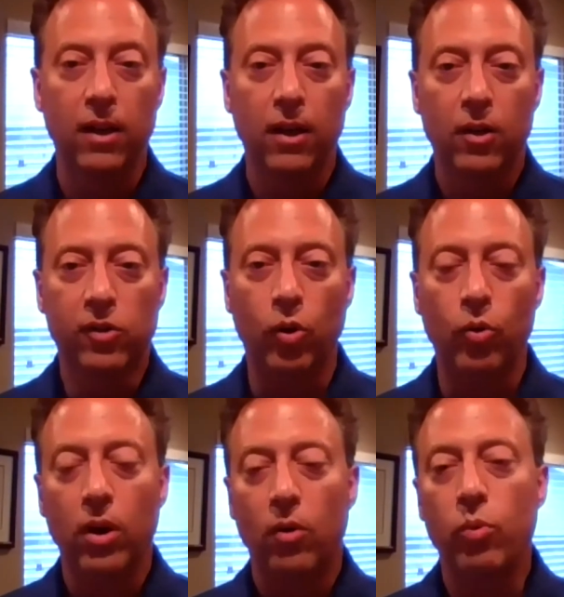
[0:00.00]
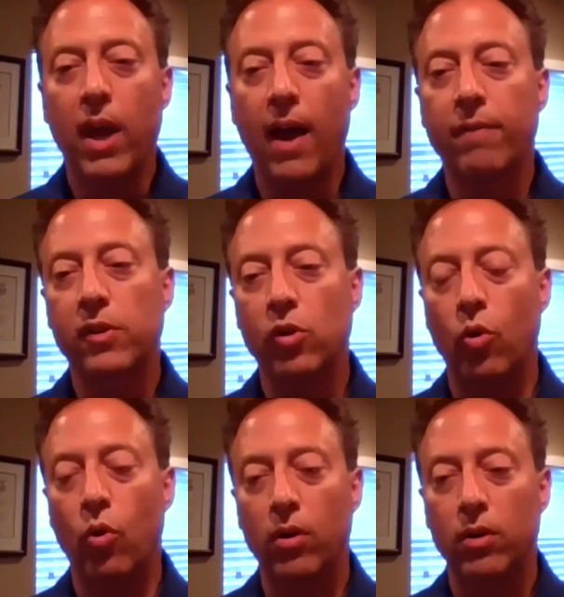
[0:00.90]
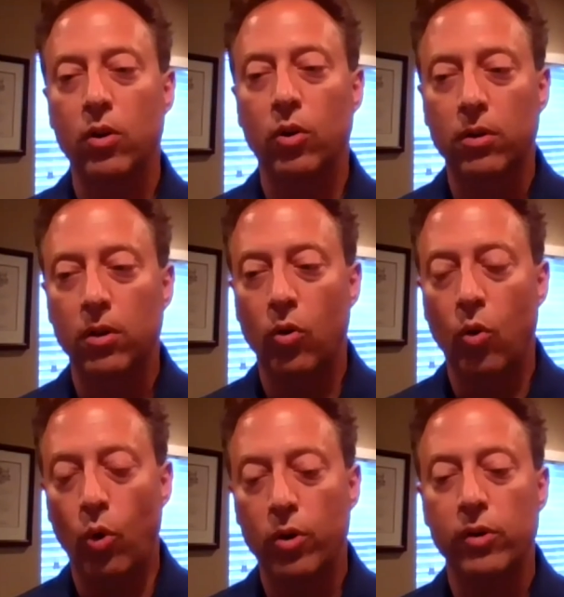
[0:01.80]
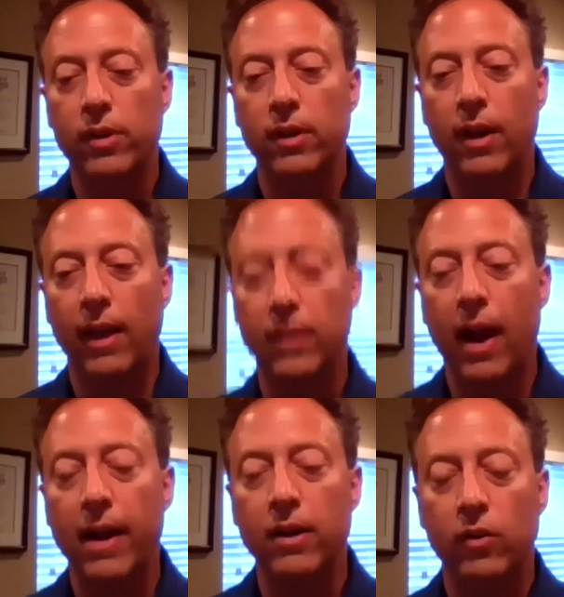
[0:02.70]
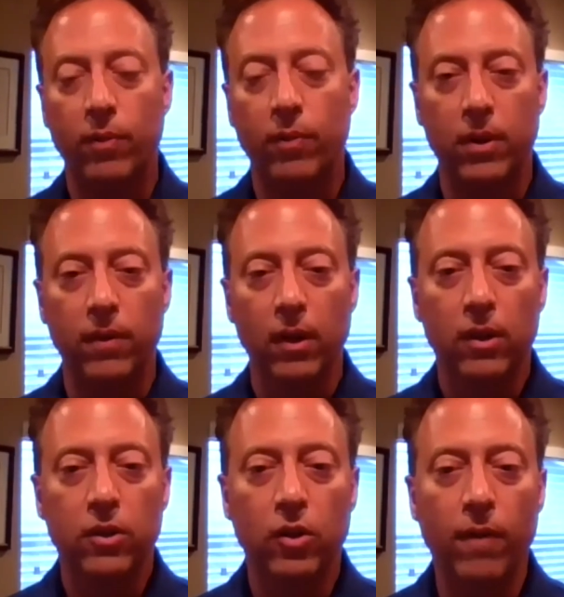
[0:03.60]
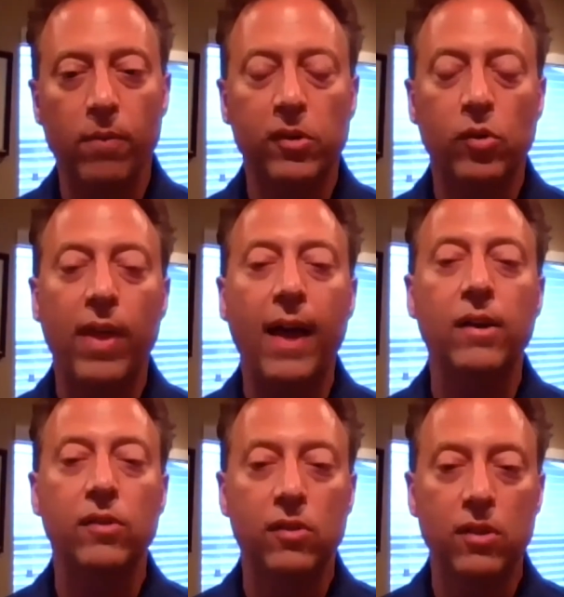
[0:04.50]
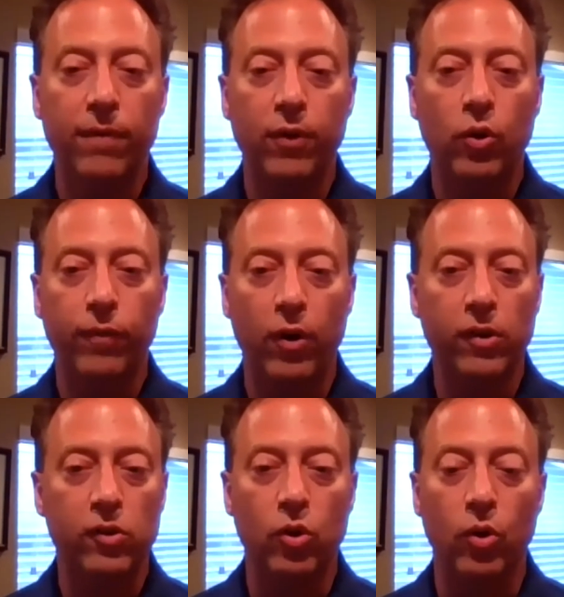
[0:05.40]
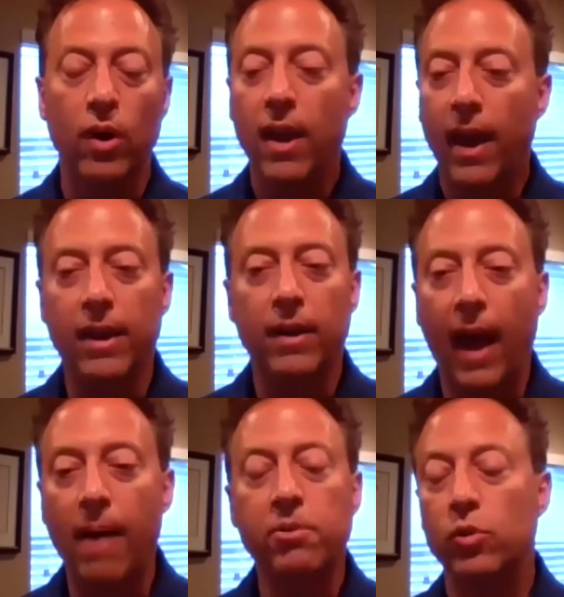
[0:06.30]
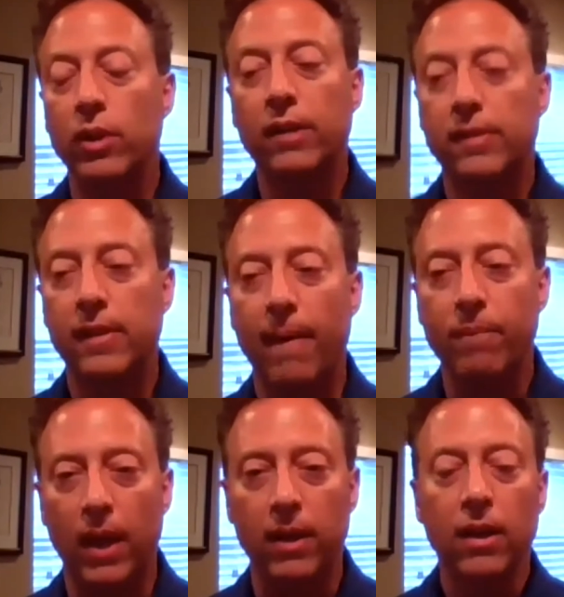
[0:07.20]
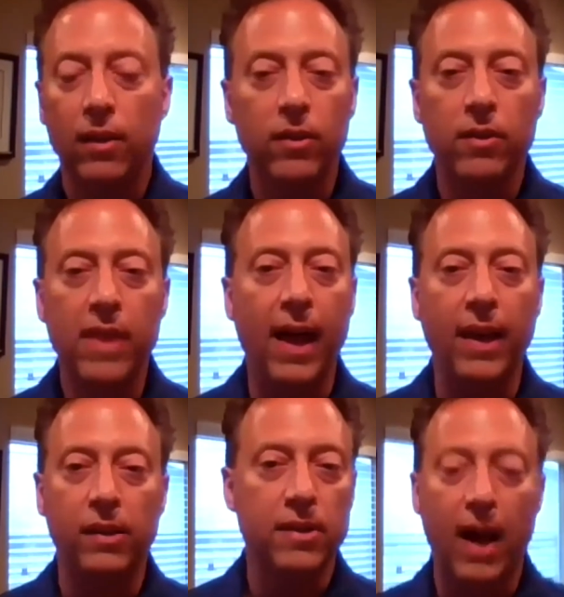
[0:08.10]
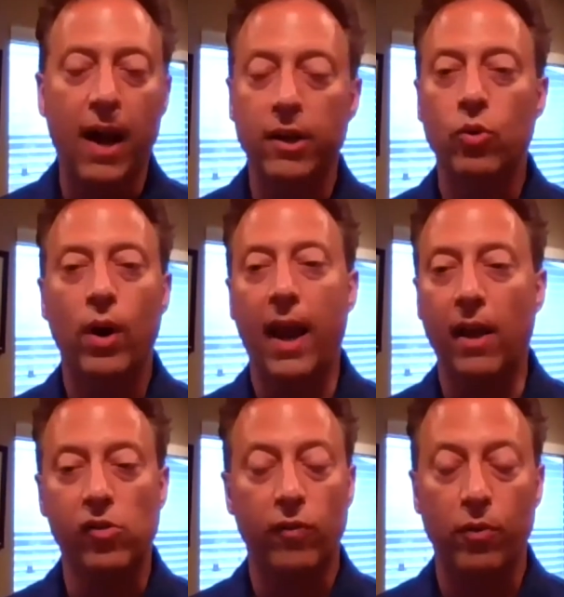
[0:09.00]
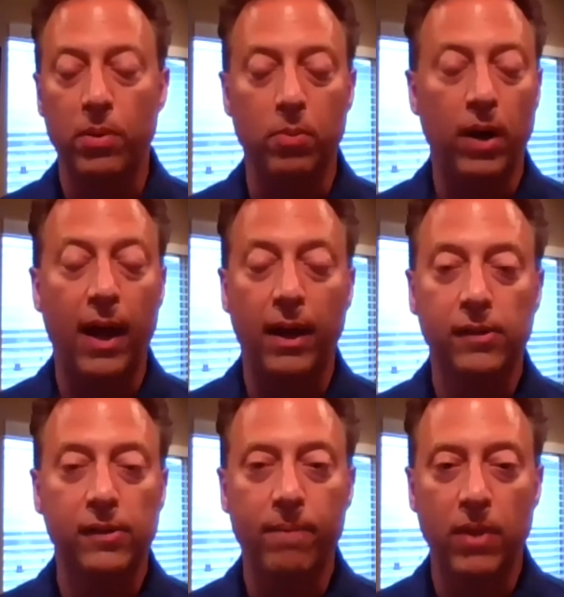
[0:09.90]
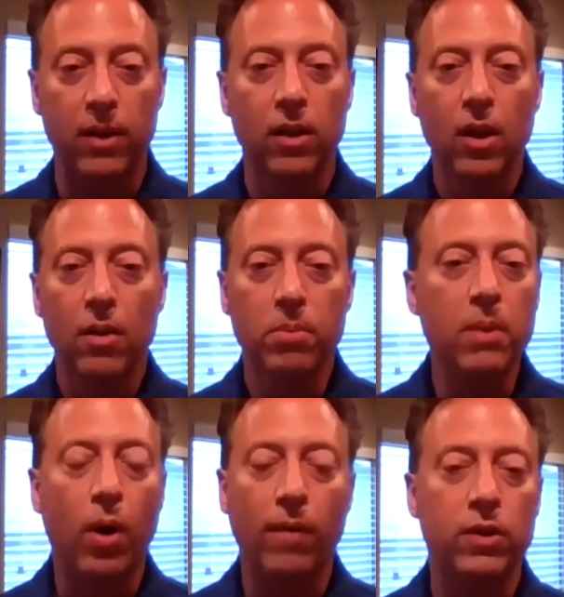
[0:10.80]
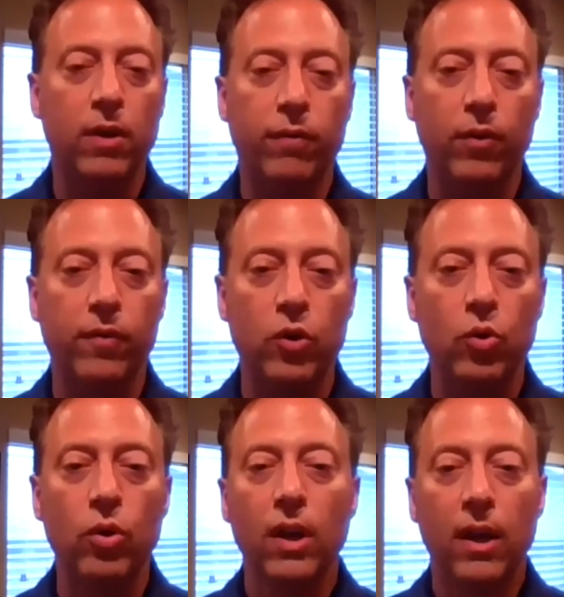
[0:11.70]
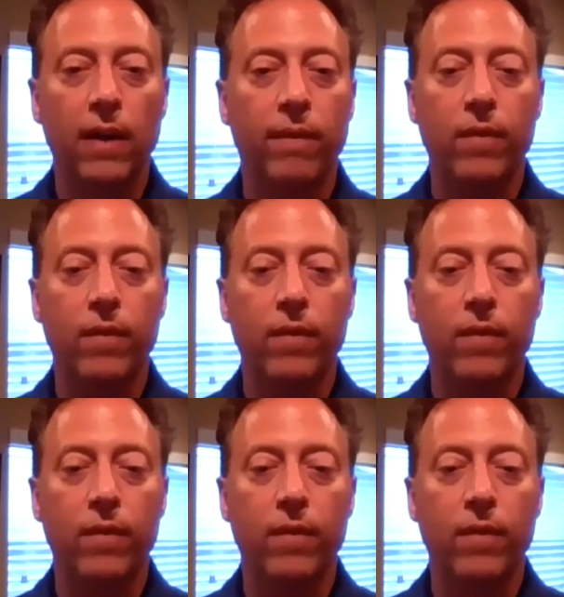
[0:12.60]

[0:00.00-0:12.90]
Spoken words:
so we have still, orders and guidance from the government. So that is difficult for us to do. And I absolutely accept that that is not a great answer for people. And I accept that people have a different view. If